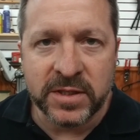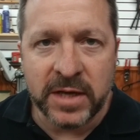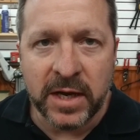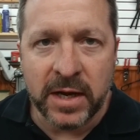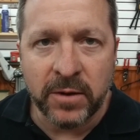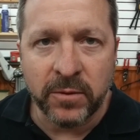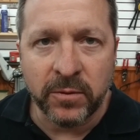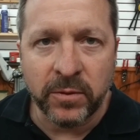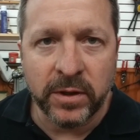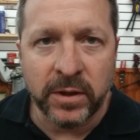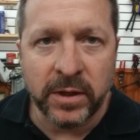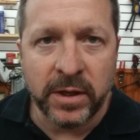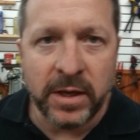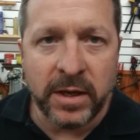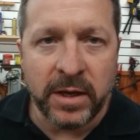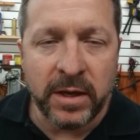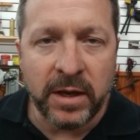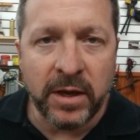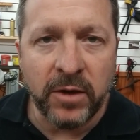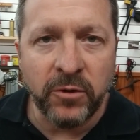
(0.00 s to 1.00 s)
is not
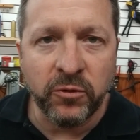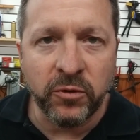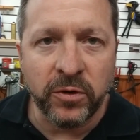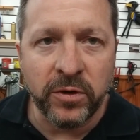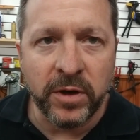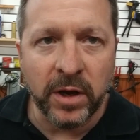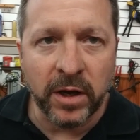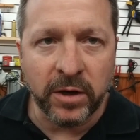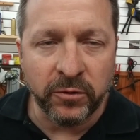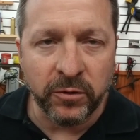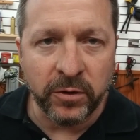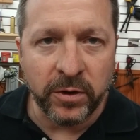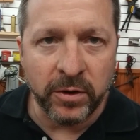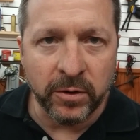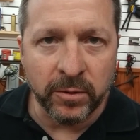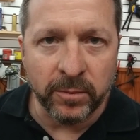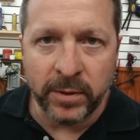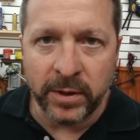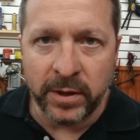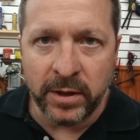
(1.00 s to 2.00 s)
really
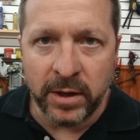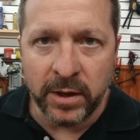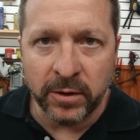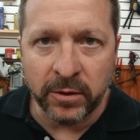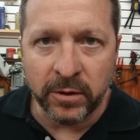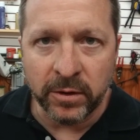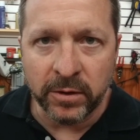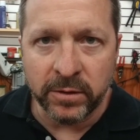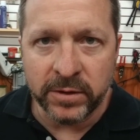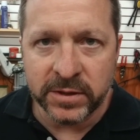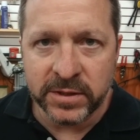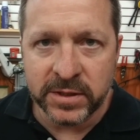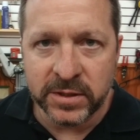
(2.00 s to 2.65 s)
introductory or beginner.